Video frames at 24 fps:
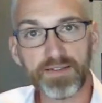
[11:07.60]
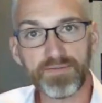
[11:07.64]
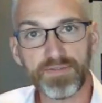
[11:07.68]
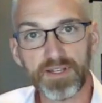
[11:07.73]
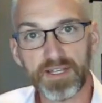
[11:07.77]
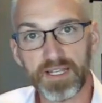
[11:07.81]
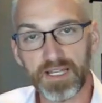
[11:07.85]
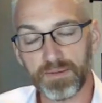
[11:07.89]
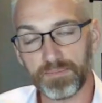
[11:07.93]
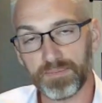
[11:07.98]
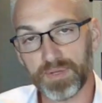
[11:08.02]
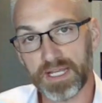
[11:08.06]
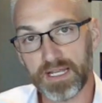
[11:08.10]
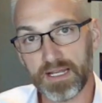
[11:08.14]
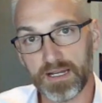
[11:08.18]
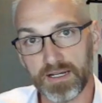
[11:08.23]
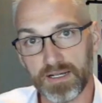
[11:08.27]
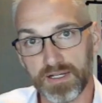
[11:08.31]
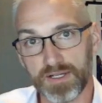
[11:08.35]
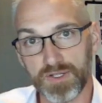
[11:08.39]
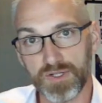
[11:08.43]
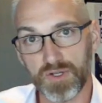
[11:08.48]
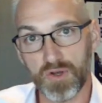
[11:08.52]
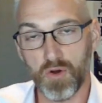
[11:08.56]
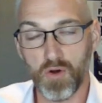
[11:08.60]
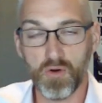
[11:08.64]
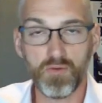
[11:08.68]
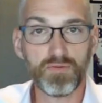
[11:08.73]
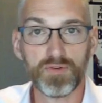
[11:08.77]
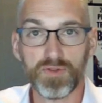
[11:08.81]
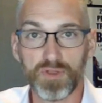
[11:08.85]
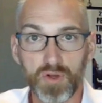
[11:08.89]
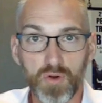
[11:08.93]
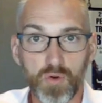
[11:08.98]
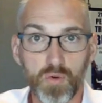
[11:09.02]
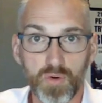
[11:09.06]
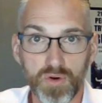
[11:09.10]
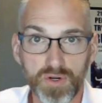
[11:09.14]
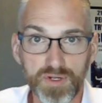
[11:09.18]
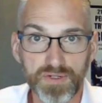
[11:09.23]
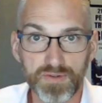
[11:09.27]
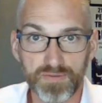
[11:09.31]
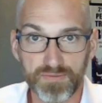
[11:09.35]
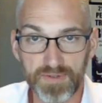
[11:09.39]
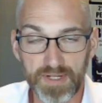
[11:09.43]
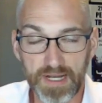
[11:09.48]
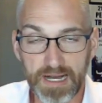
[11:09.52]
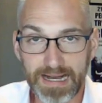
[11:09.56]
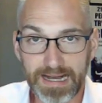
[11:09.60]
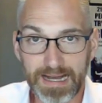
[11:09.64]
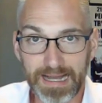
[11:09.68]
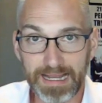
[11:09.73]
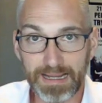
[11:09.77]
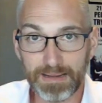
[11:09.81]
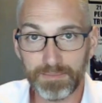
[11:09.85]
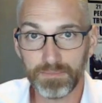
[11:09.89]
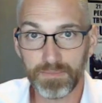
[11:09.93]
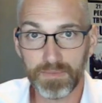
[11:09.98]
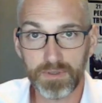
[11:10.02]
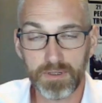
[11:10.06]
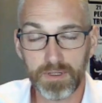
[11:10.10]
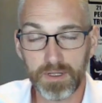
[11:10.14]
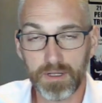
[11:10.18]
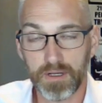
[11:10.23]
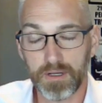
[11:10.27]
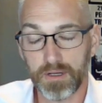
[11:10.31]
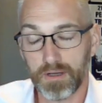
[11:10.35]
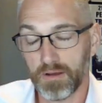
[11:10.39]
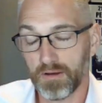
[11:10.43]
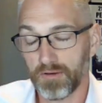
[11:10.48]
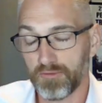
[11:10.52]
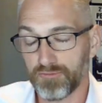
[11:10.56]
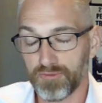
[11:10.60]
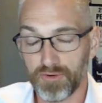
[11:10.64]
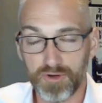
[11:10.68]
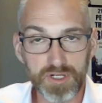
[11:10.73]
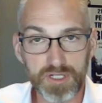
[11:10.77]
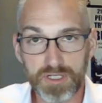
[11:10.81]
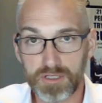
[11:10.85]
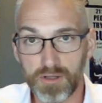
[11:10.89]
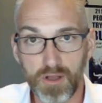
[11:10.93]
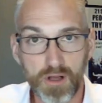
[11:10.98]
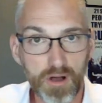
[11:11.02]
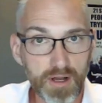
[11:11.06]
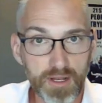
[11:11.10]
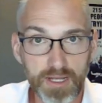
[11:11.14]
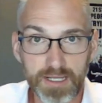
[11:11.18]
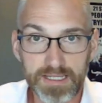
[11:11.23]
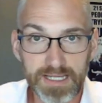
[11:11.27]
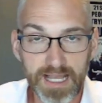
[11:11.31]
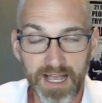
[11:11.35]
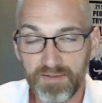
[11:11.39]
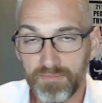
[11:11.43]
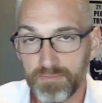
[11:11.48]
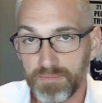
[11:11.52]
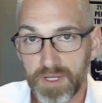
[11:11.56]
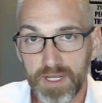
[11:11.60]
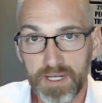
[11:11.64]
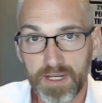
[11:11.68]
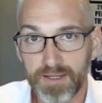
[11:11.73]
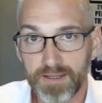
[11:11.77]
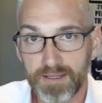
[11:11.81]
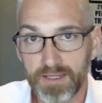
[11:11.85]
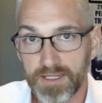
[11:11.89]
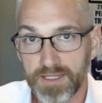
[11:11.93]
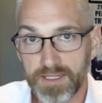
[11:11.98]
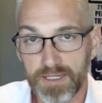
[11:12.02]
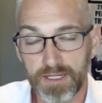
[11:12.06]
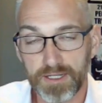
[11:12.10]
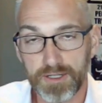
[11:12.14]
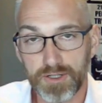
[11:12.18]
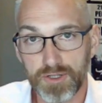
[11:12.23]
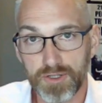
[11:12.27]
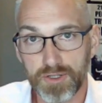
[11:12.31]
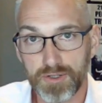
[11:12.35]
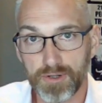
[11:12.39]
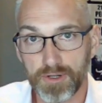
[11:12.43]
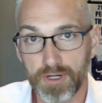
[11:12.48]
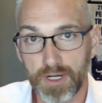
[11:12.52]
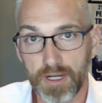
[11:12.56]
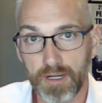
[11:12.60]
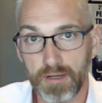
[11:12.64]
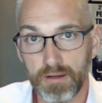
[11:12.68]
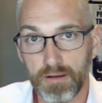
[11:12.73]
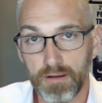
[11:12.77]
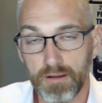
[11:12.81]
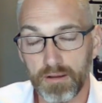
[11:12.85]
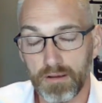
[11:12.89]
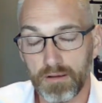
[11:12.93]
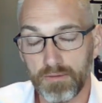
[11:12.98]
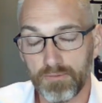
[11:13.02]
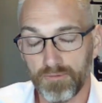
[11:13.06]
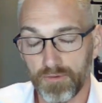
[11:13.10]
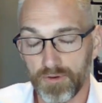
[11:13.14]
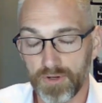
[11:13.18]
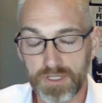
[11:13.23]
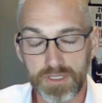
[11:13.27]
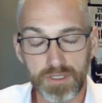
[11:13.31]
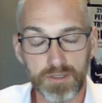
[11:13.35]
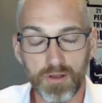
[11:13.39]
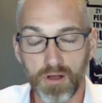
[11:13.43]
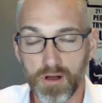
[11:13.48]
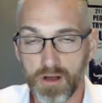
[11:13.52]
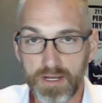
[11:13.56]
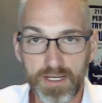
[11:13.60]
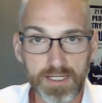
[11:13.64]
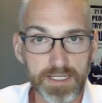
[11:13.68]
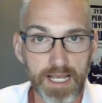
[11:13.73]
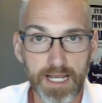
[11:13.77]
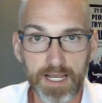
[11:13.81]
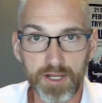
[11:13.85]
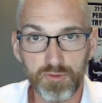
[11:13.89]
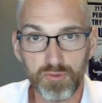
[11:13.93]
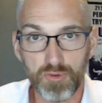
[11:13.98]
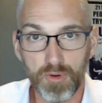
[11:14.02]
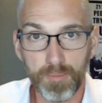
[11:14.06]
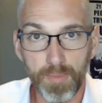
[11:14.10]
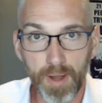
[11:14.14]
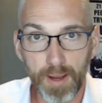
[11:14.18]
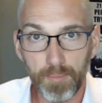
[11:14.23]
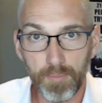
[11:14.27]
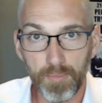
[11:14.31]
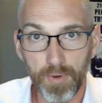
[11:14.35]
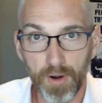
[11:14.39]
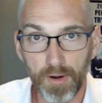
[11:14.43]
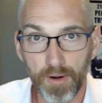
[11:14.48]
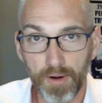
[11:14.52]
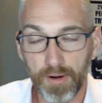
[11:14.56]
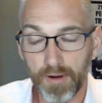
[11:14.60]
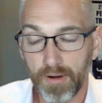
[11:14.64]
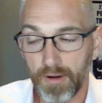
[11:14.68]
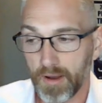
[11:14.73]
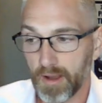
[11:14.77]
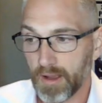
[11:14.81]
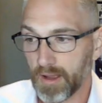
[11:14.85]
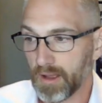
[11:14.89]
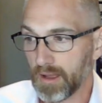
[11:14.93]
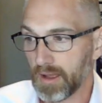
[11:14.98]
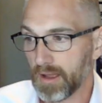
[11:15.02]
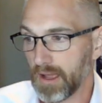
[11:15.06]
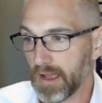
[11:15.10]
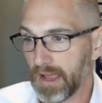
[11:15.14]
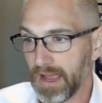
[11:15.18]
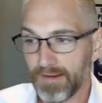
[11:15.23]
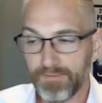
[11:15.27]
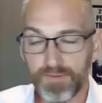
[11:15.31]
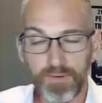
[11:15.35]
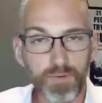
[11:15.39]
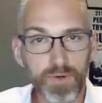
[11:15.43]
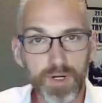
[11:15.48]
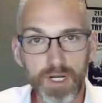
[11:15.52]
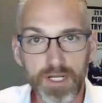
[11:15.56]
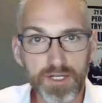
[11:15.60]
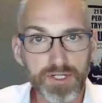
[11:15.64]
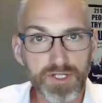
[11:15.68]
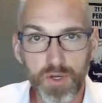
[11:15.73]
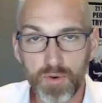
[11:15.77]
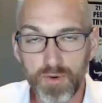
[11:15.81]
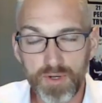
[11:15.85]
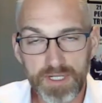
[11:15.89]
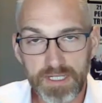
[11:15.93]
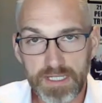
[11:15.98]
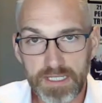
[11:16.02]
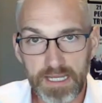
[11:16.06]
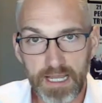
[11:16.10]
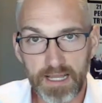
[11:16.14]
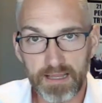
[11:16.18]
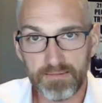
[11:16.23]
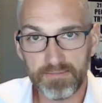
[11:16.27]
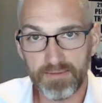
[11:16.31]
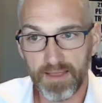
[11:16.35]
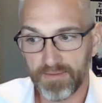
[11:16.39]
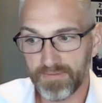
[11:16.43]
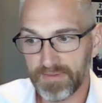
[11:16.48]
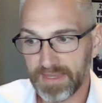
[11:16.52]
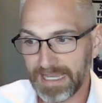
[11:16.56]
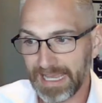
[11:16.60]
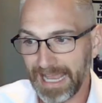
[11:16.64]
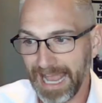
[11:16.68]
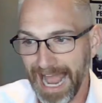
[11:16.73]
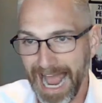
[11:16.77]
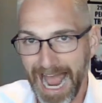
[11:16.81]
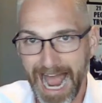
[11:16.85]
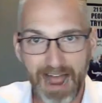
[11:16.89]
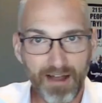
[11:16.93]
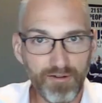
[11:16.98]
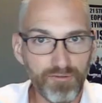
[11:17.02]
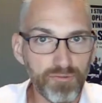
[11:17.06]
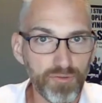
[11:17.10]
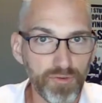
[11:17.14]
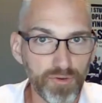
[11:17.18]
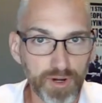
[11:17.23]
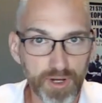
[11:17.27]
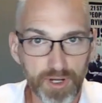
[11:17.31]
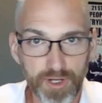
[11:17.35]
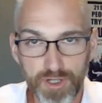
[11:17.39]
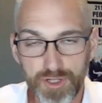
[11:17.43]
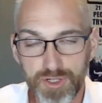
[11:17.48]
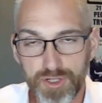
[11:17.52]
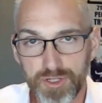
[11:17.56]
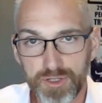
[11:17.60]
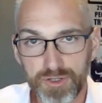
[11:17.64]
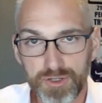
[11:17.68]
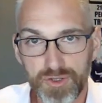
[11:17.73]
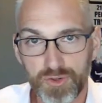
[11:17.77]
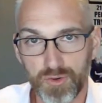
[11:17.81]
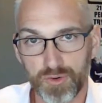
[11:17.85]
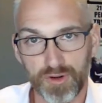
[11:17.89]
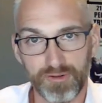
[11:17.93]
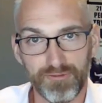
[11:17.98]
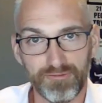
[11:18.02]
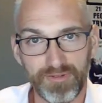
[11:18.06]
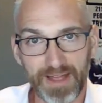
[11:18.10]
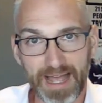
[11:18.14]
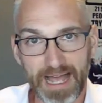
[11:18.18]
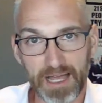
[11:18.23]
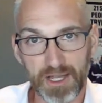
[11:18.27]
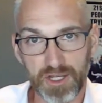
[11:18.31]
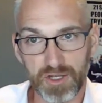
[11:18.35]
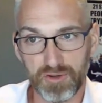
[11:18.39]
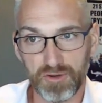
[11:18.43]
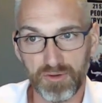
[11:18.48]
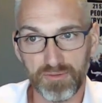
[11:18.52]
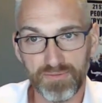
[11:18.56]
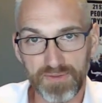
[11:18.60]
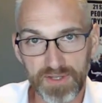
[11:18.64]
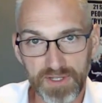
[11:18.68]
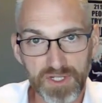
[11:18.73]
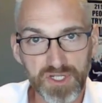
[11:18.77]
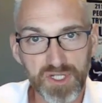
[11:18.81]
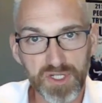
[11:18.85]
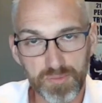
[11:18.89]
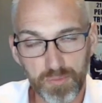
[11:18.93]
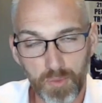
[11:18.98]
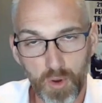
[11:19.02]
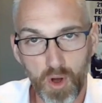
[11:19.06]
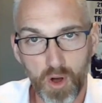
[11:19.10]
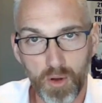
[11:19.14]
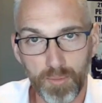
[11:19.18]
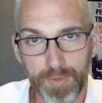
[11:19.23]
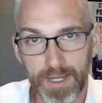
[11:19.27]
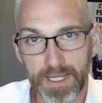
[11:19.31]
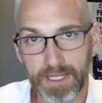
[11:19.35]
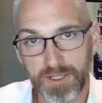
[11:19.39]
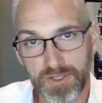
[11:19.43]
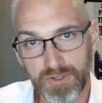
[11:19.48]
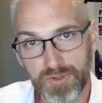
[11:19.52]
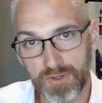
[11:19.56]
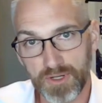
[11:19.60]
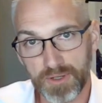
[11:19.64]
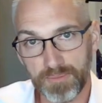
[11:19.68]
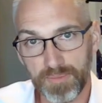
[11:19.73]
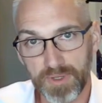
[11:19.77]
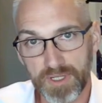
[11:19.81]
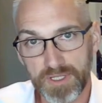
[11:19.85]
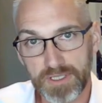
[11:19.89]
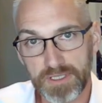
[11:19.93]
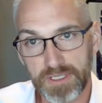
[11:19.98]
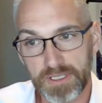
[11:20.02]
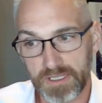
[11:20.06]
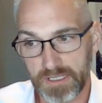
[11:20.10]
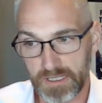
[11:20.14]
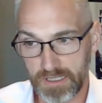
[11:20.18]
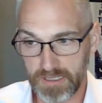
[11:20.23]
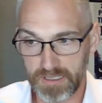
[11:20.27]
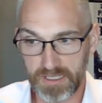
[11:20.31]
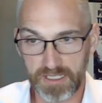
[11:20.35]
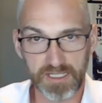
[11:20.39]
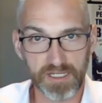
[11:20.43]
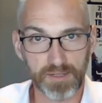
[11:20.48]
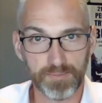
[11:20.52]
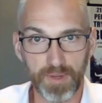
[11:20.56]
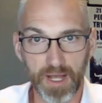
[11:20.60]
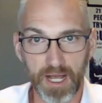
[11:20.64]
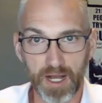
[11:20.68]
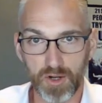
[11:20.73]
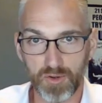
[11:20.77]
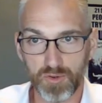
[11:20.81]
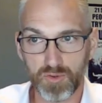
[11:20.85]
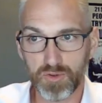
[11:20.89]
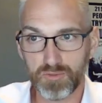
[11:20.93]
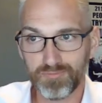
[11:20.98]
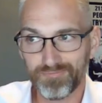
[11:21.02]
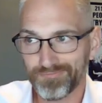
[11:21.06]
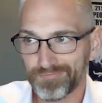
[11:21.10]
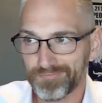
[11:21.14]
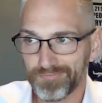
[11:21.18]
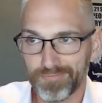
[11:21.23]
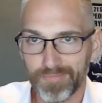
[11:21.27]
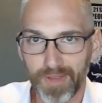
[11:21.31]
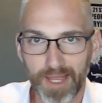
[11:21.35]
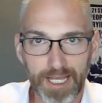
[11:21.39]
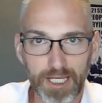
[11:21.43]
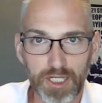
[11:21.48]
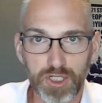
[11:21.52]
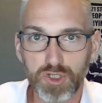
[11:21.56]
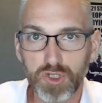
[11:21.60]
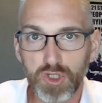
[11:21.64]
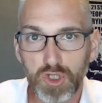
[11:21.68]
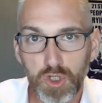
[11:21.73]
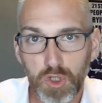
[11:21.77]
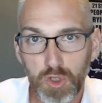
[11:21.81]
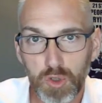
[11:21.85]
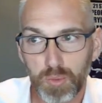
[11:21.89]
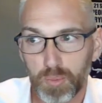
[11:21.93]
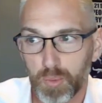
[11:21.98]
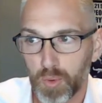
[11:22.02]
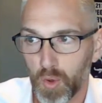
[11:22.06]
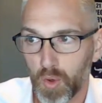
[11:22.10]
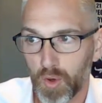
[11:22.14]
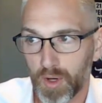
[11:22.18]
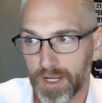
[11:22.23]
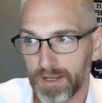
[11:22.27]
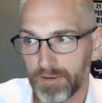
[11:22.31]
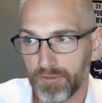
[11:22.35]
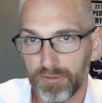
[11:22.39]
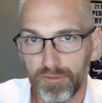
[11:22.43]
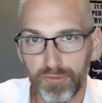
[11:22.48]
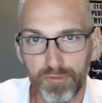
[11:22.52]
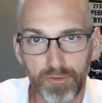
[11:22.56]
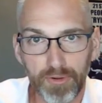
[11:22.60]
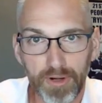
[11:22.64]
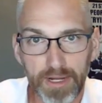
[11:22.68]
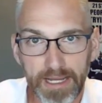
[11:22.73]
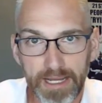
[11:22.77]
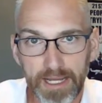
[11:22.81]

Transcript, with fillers: significant because over the course of time, for as long as I've been in this industry, for as long as I can remember, everyone has always said that the average sort of value of these small main street businesses is about like 2.3